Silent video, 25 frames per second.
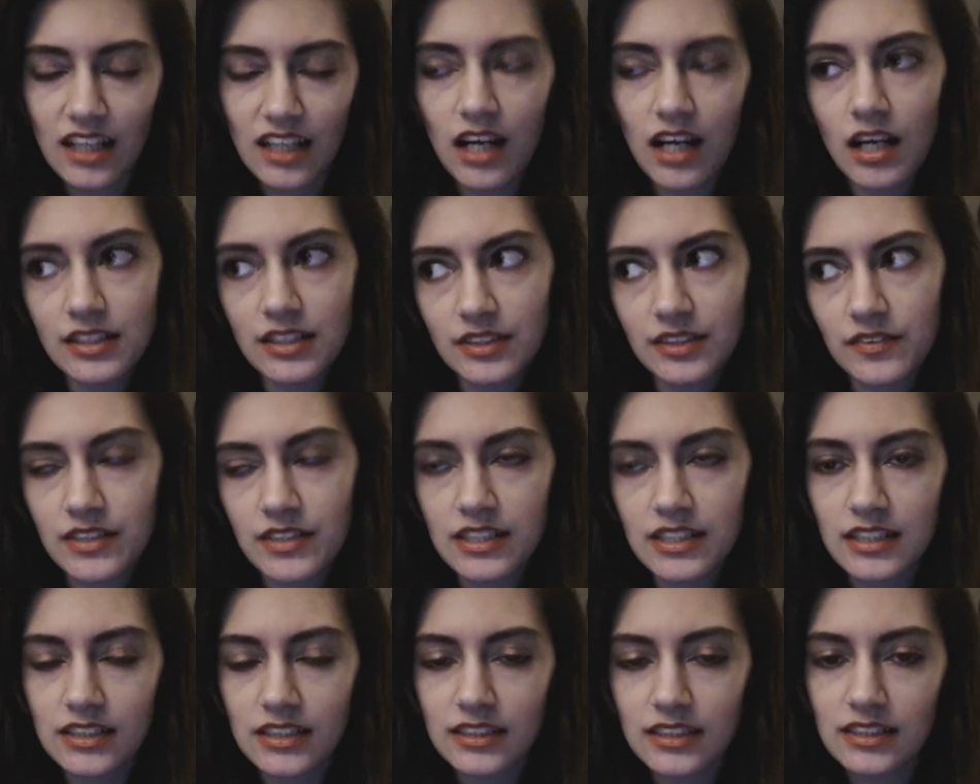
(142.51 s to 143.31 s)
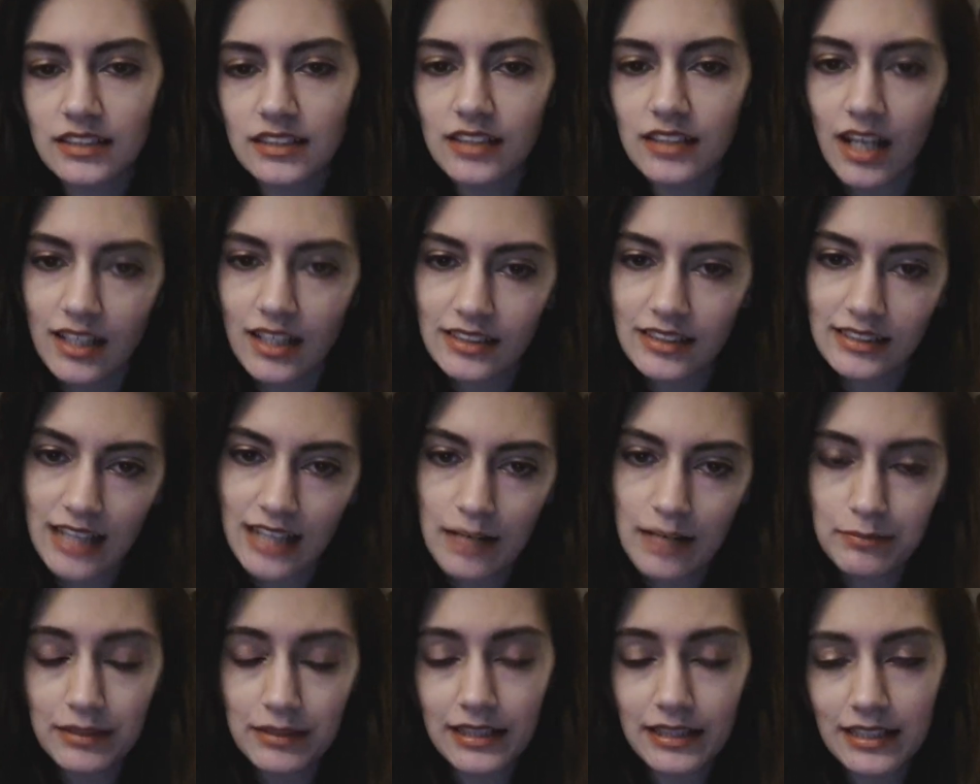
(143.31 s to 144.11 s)
Also, he's not
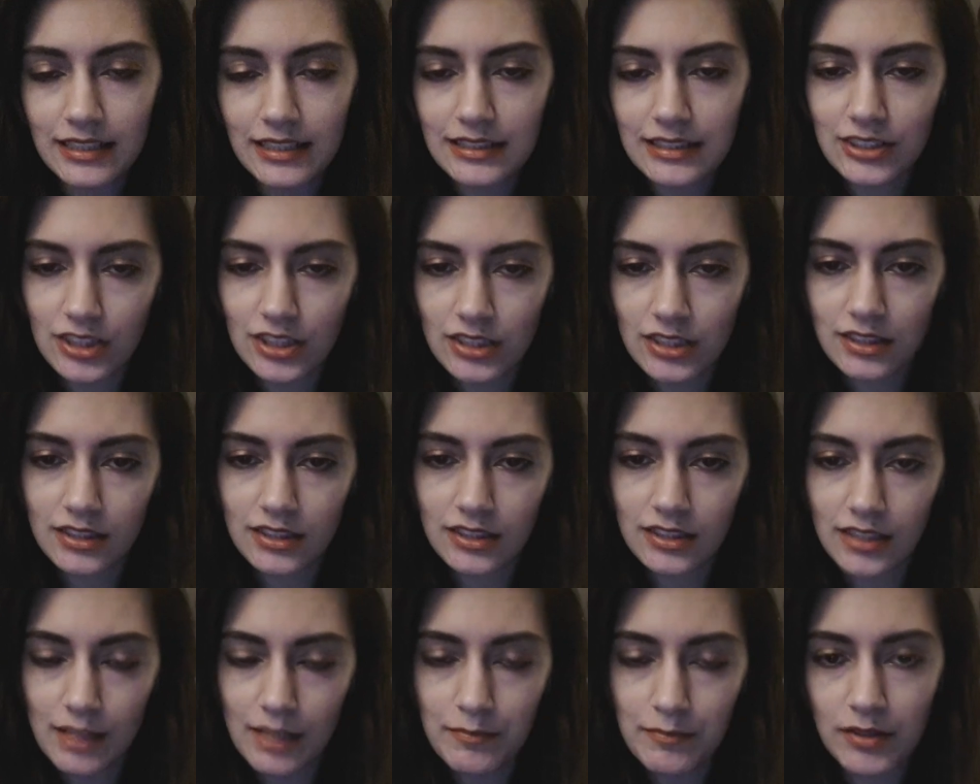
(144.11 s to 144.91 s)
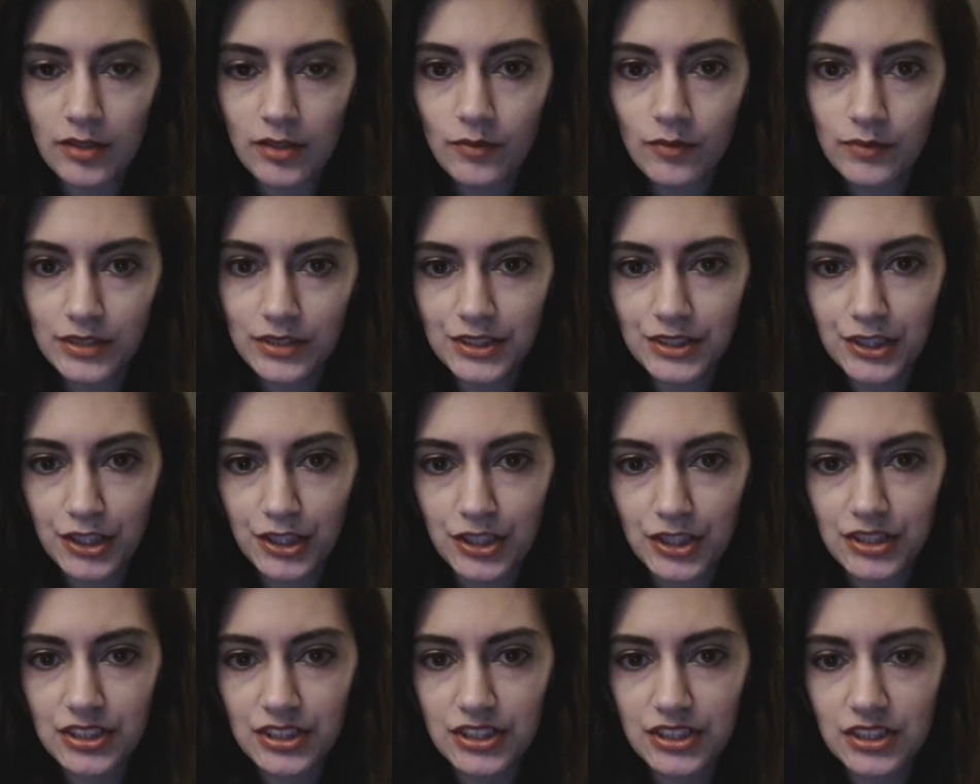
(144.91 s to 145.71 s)
Slappy, he's just a dummy who was
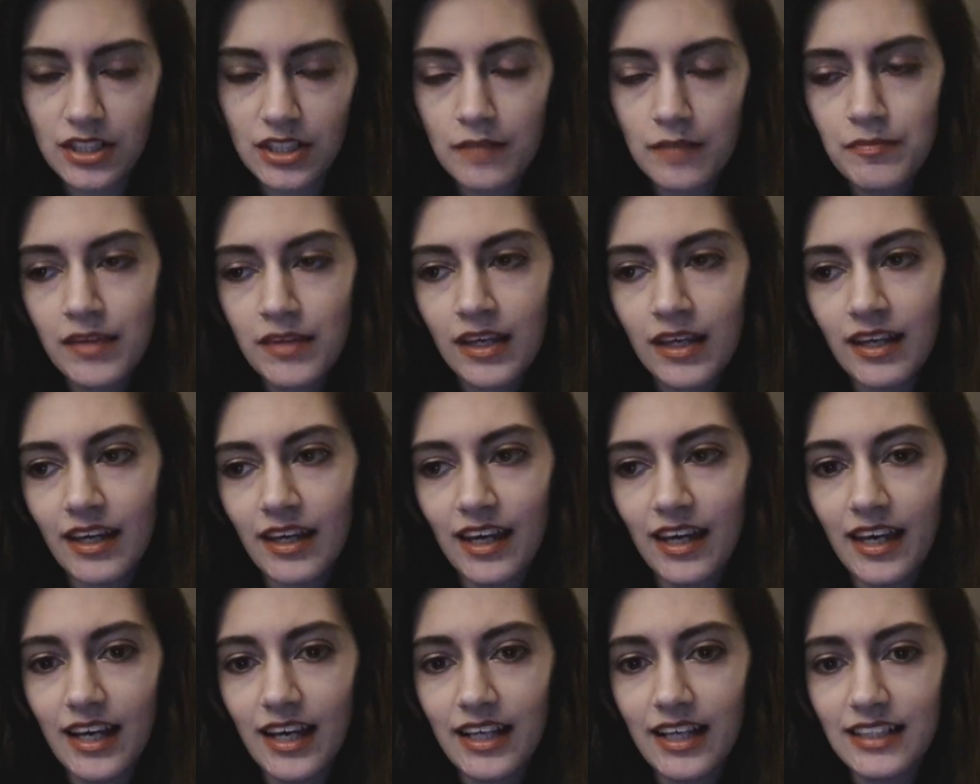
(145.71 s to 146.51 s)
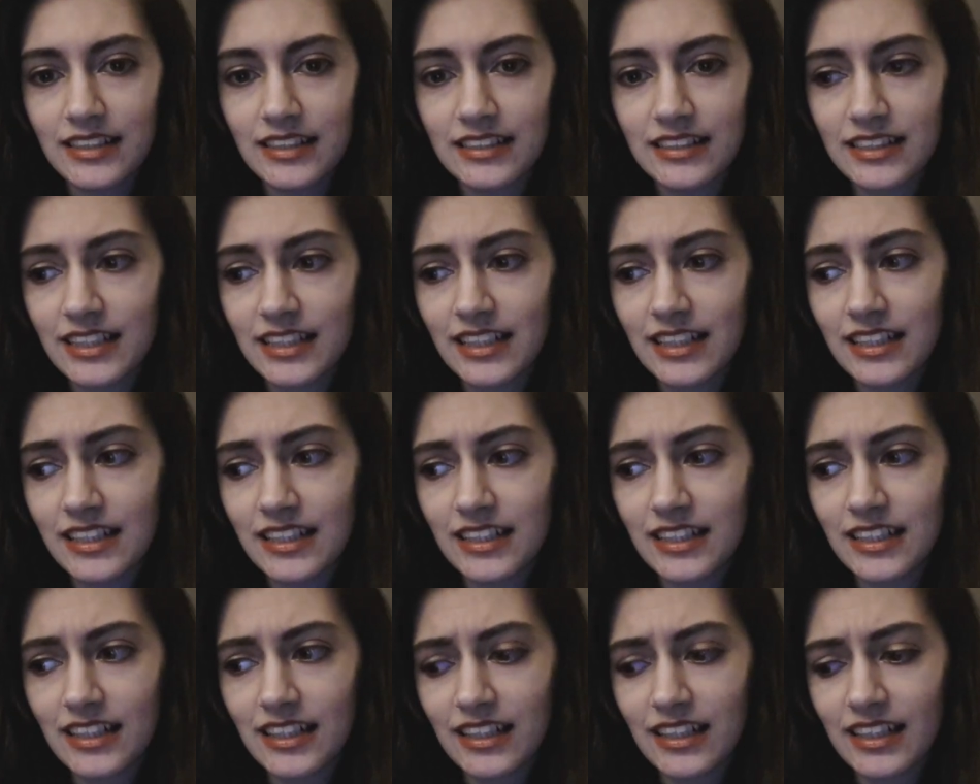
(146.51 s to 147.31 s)
cursed and
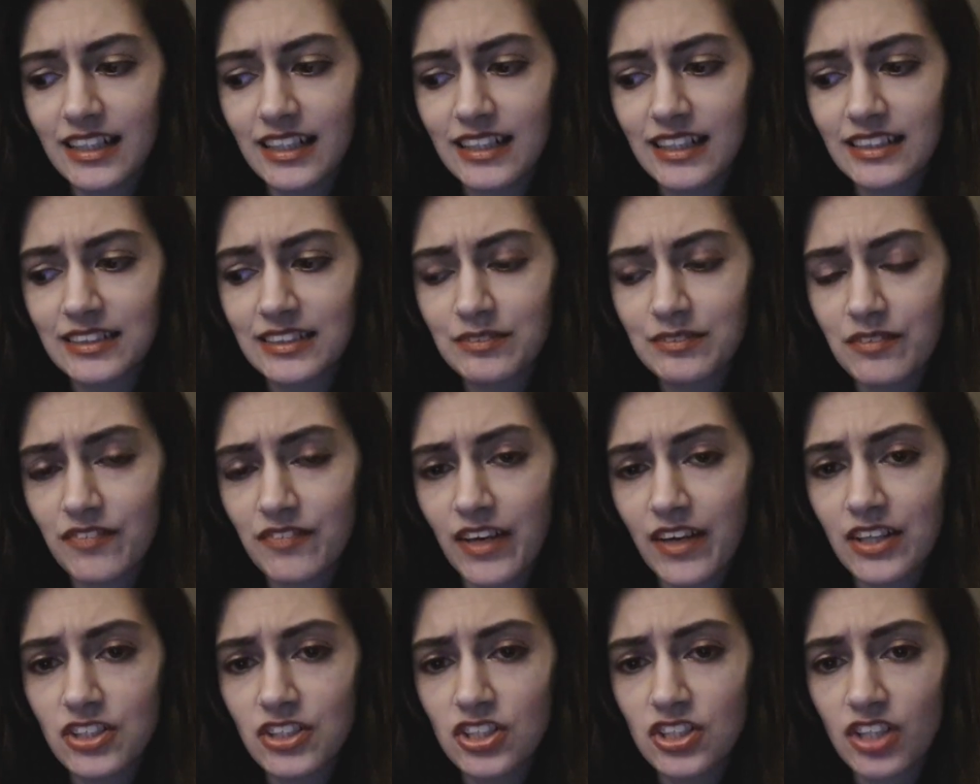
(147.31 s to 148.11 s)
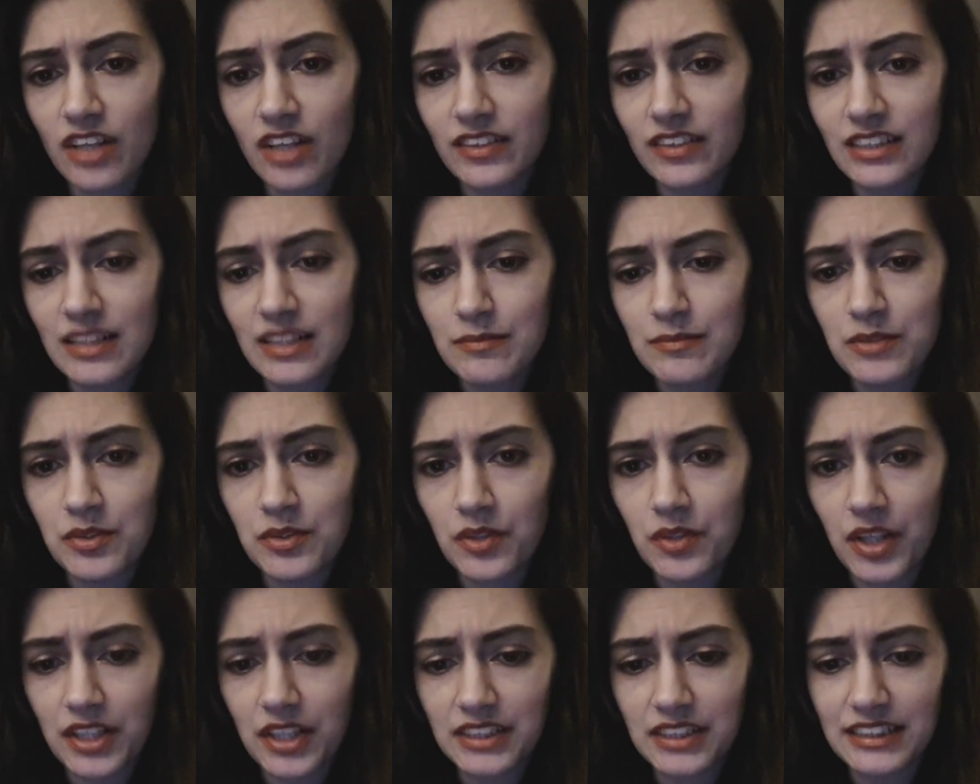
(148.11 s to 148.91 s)
then gets revenge on the demon
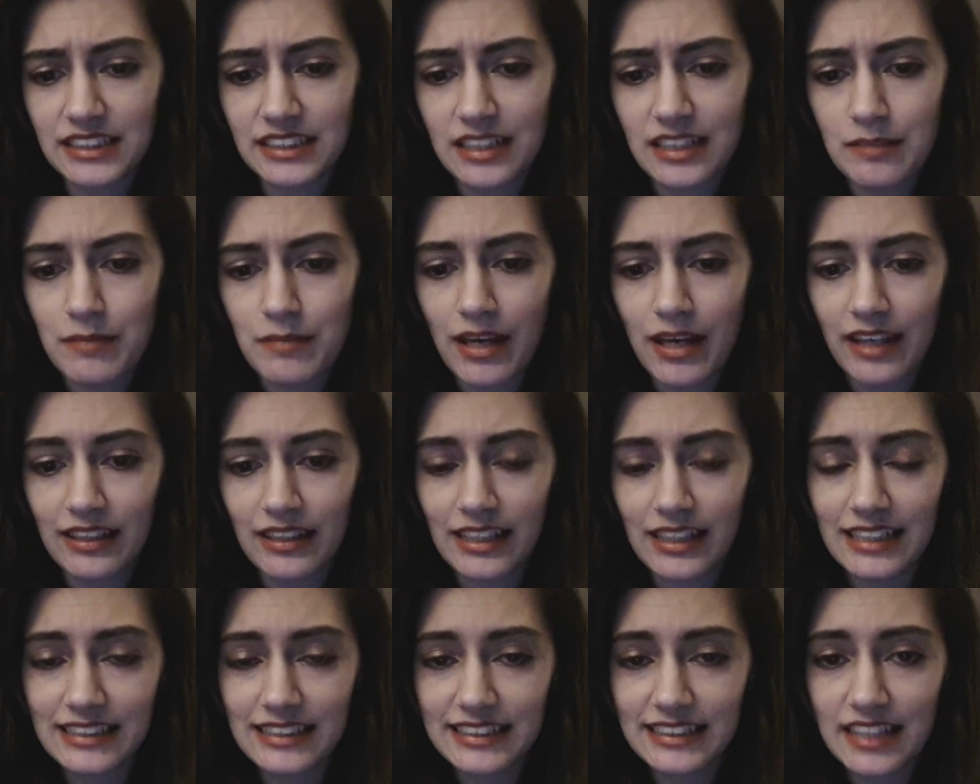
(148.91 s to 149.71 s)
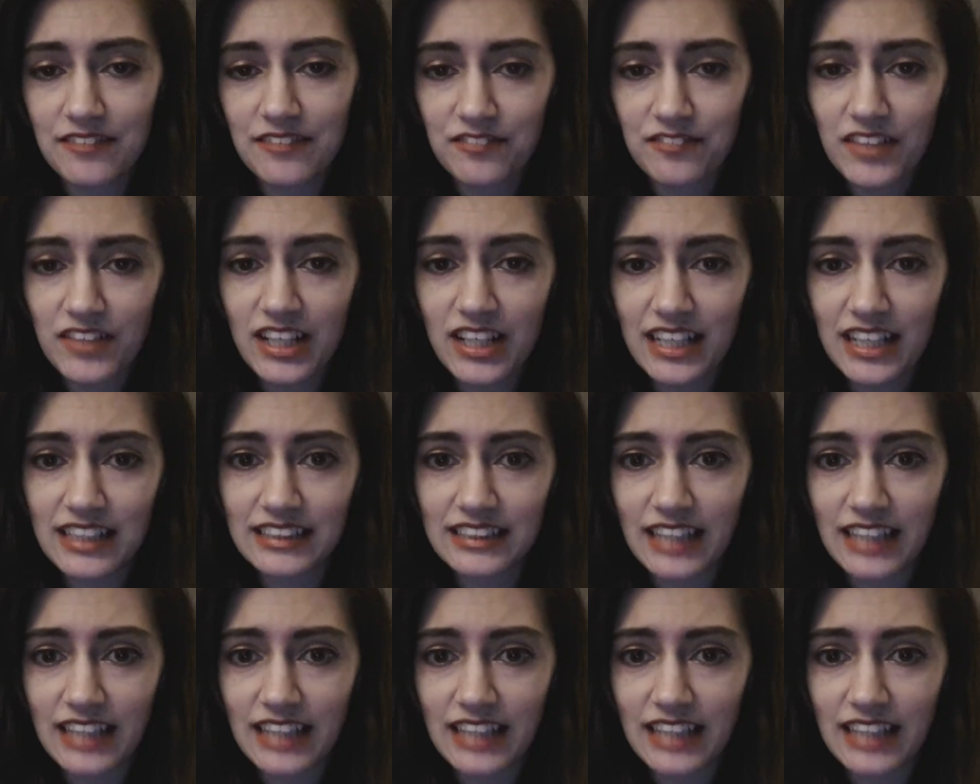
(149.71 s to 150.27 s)
who cursed him and gets set free.